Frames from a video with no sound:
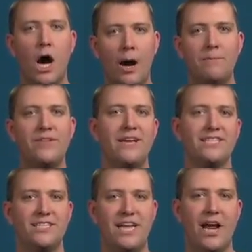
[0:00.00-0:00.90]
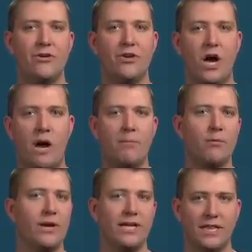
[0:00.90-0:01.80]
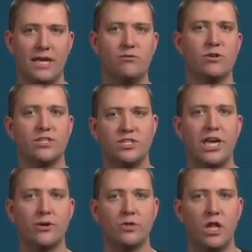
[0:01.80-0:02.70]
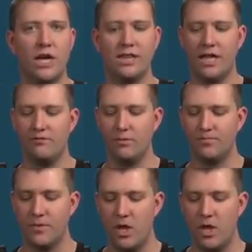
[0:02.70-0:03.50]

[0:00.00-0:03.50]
up to that standard operating level, that standard line level.